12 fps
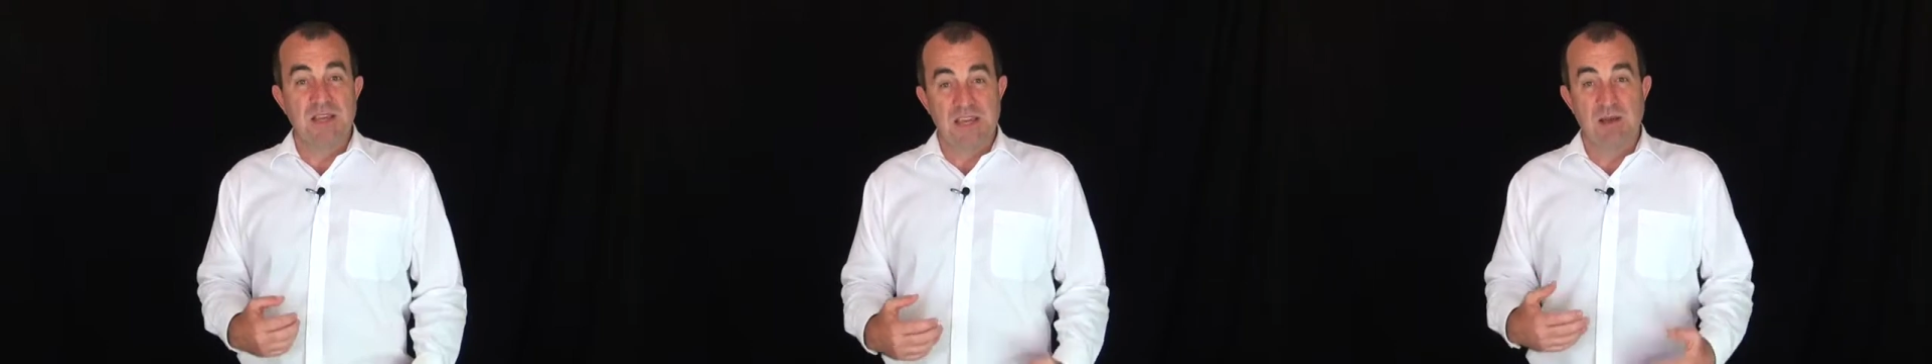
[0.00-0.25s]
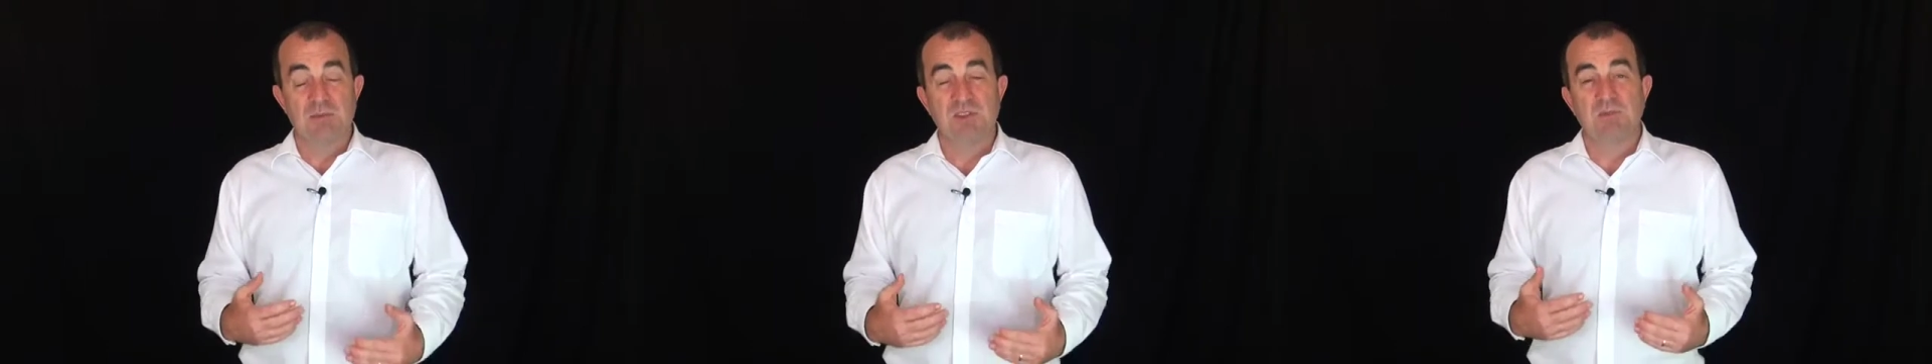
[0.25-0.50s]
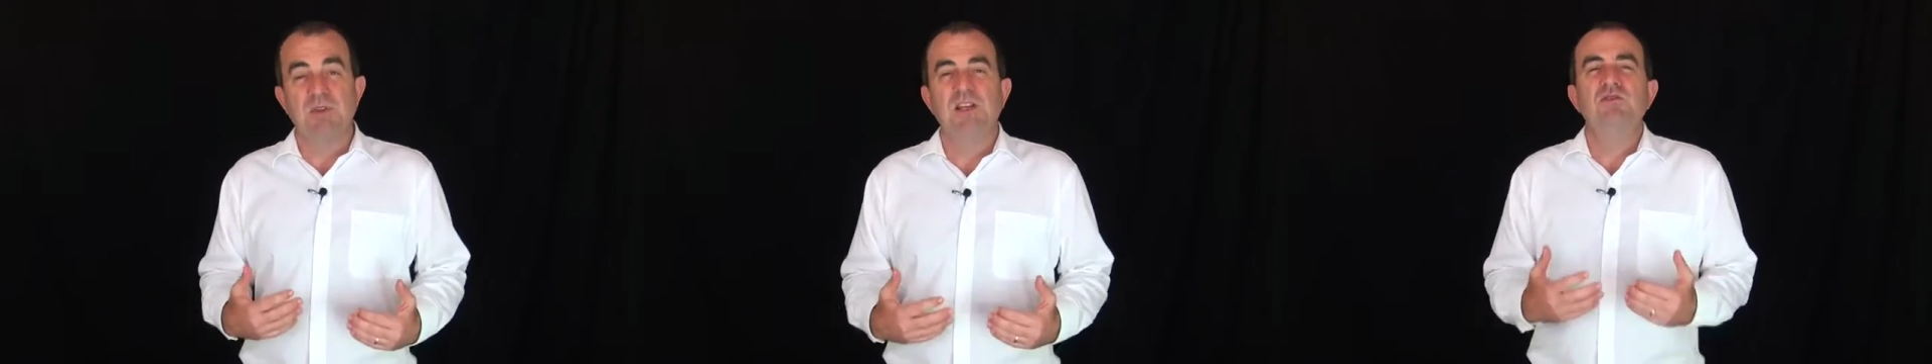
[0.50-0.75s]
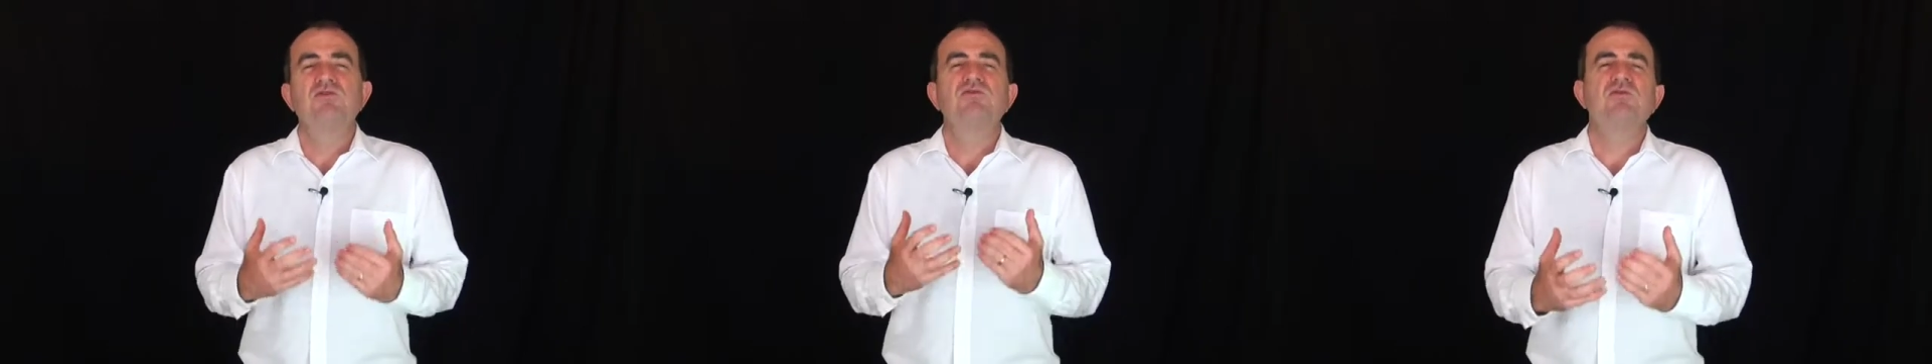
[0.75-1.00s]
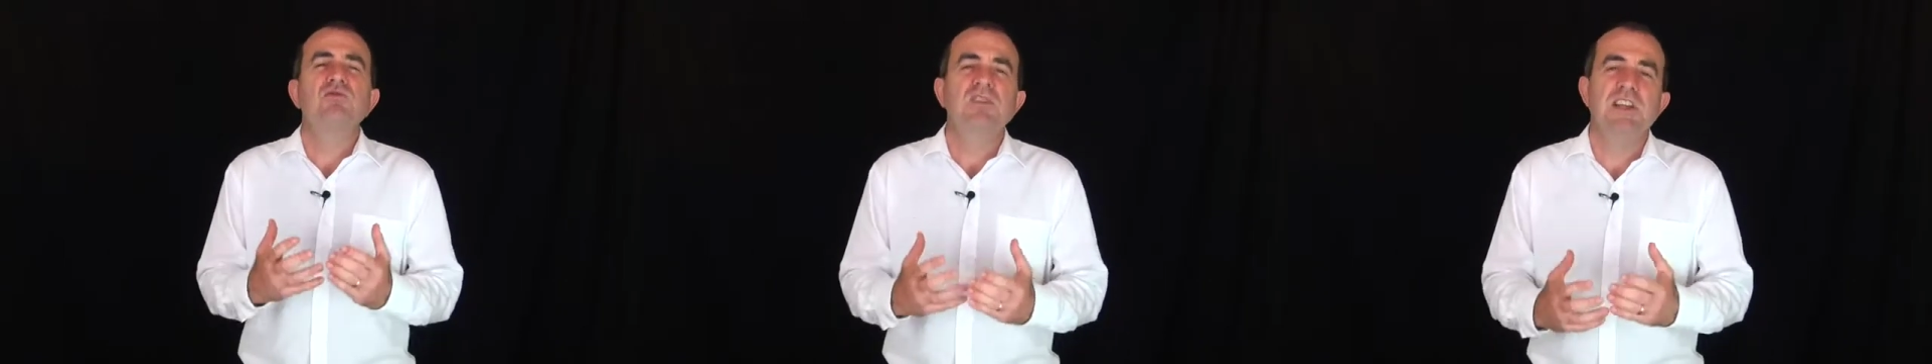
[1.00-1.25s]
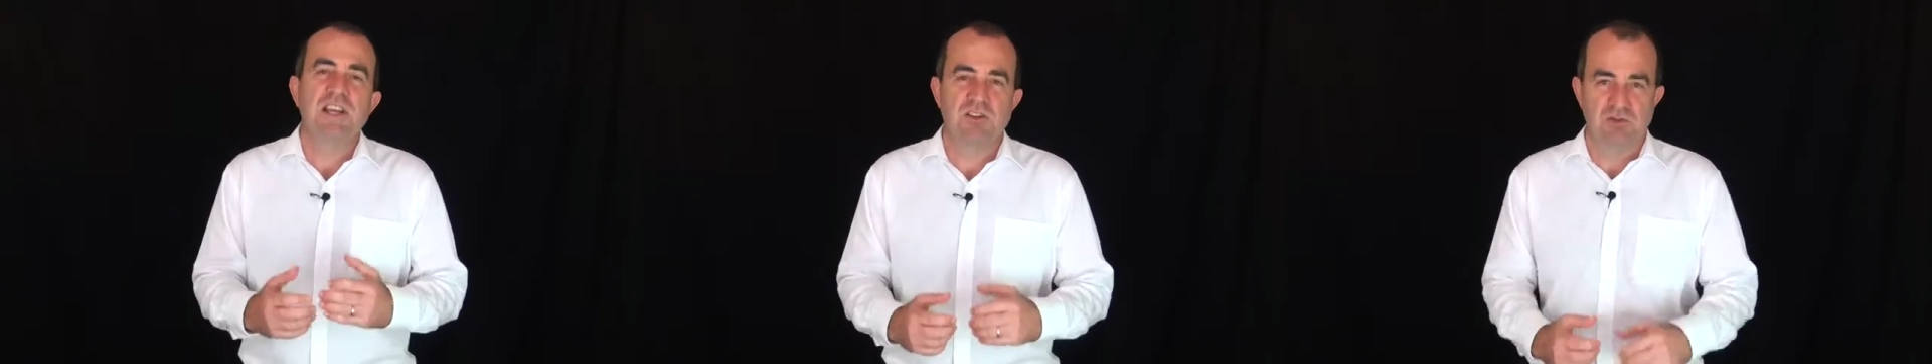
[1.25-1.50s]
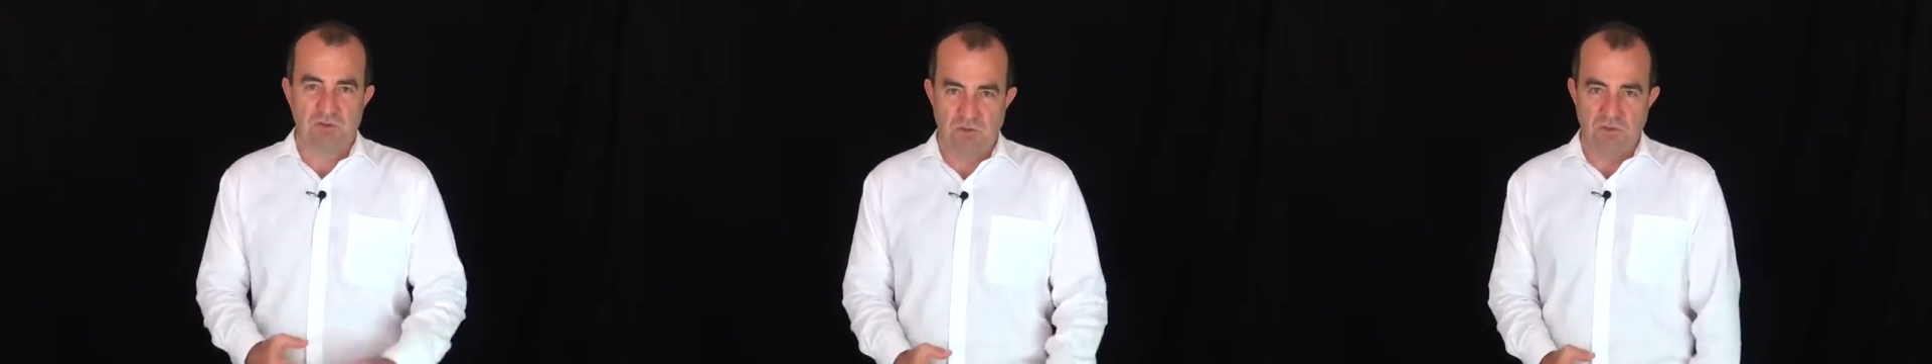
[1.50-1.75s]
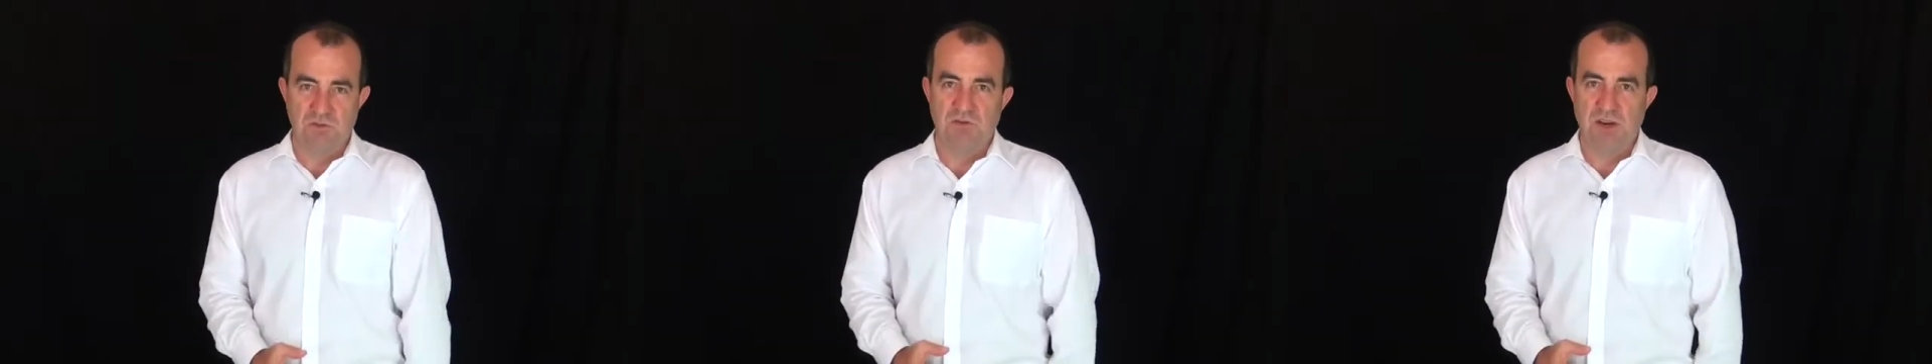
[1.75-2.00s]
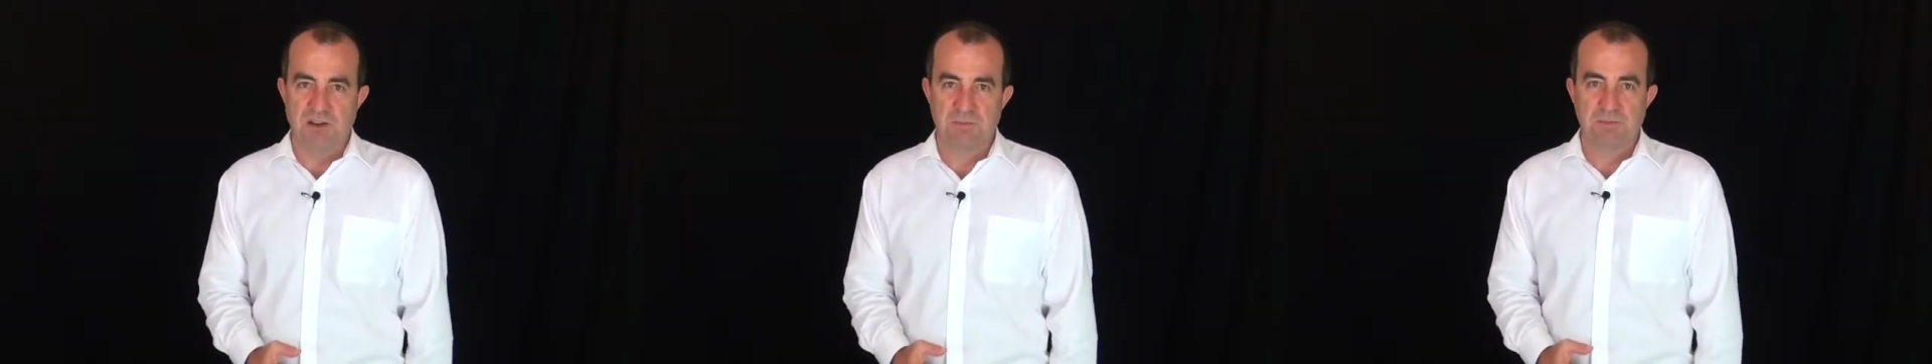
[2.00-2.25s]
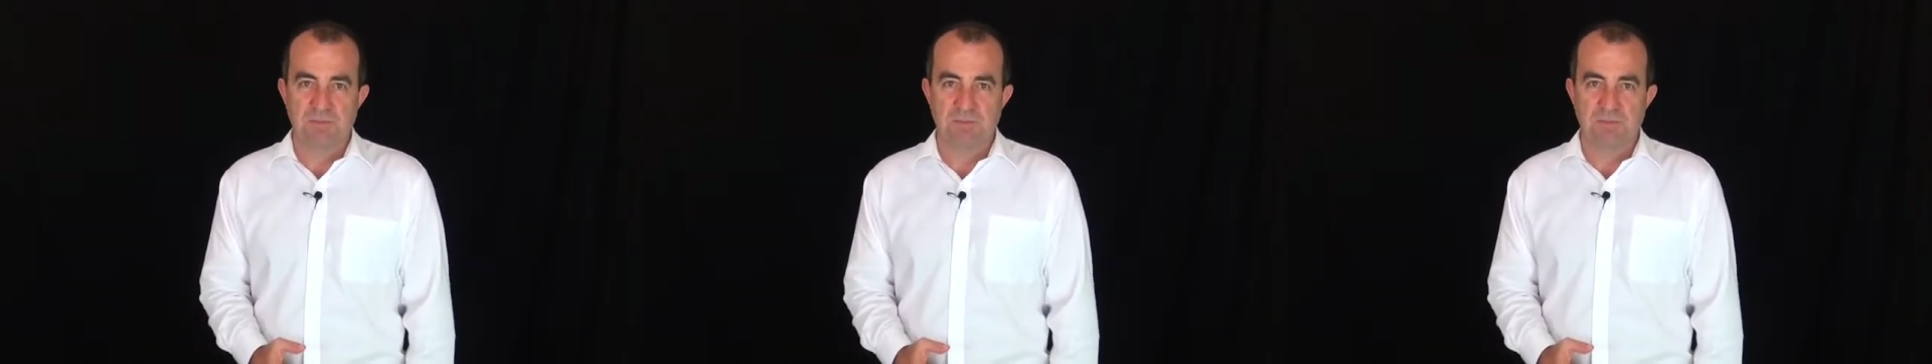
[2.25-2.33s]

become something truly extraordinary.